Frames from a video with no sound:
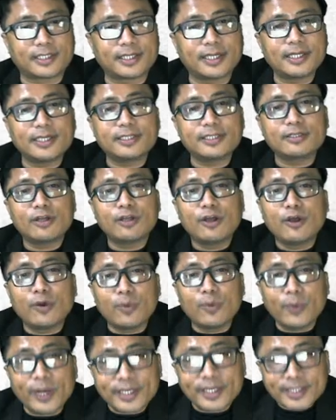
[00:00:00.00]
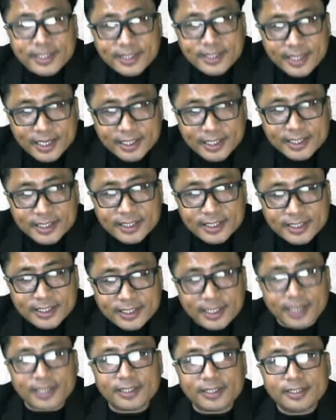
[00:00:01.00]
That is vegetation
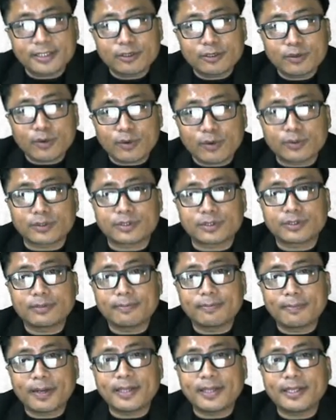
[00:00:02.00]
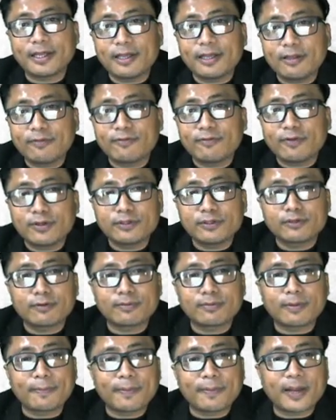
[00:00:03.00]
change caused by the influence
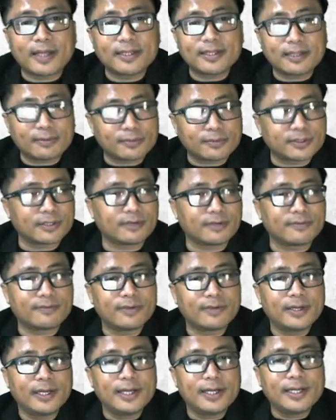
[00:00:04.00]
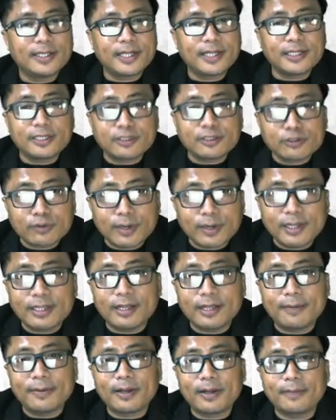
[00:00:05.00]
of the plant themselves. That is soil
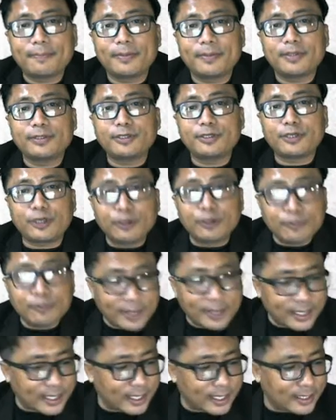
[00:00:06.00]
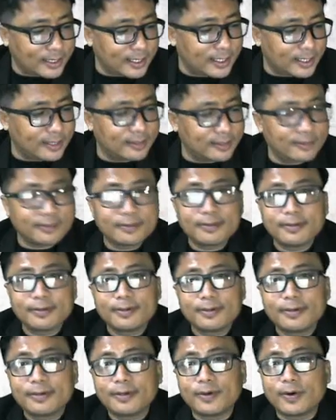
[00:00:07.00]
development, humic content,
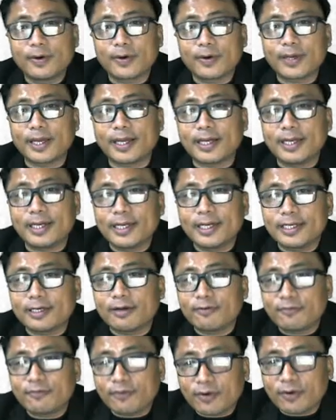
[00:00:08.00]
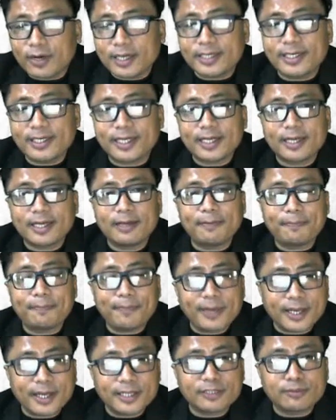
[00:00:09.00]
okay, litter fall and decay,
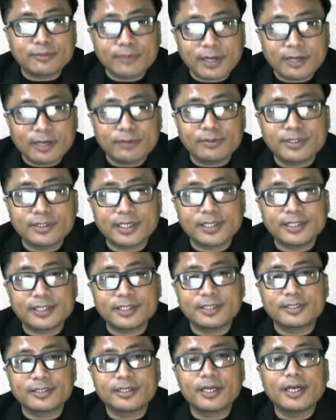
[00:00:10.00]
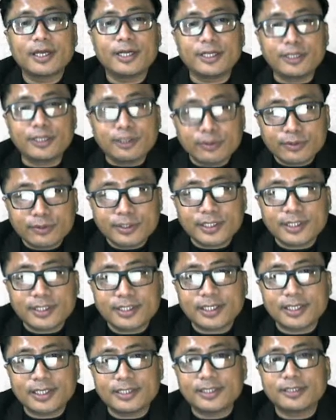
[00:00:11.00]
pH value changes, nutrient
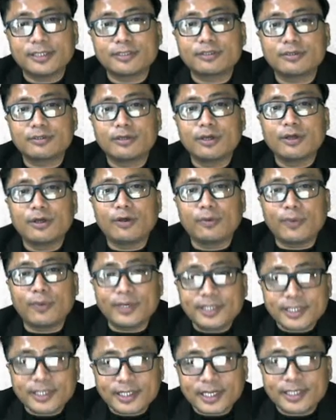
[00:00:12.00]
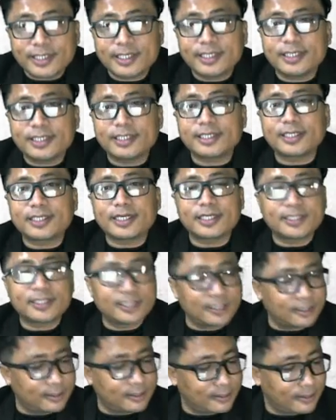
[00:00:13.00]
changes, vegetation
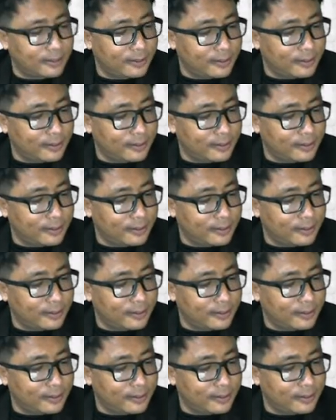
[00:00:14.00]
structure.